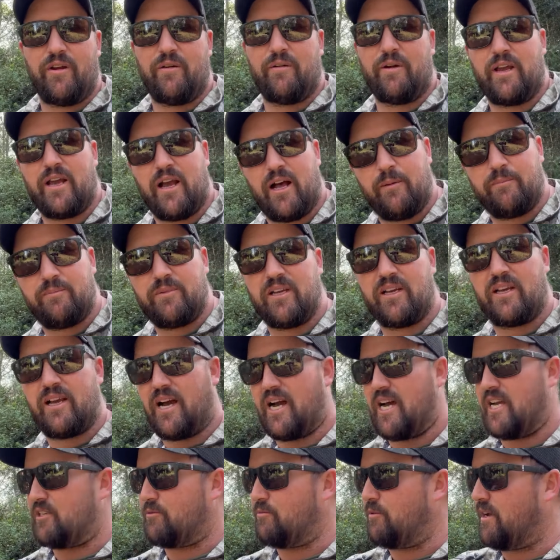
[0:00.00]
We helped the
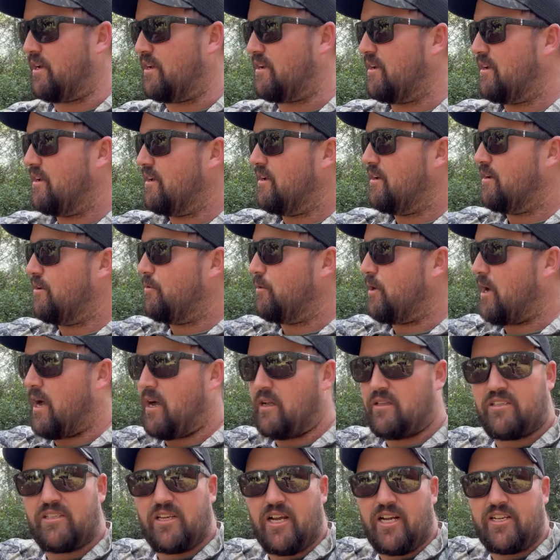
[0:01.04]
guys. We had
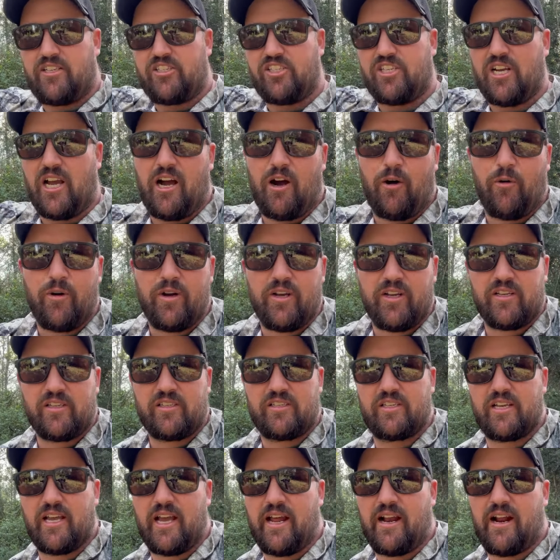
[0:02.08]
outside
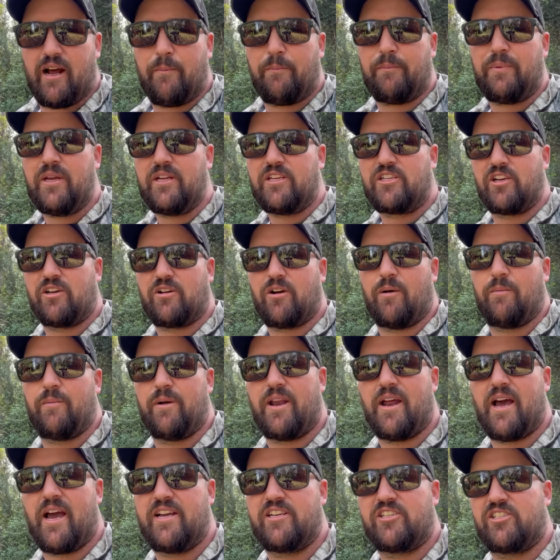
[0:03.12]
showers at our beach
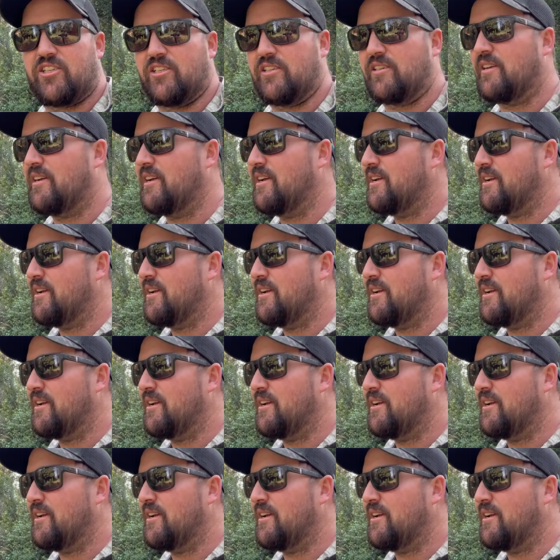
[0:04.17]
accommodation,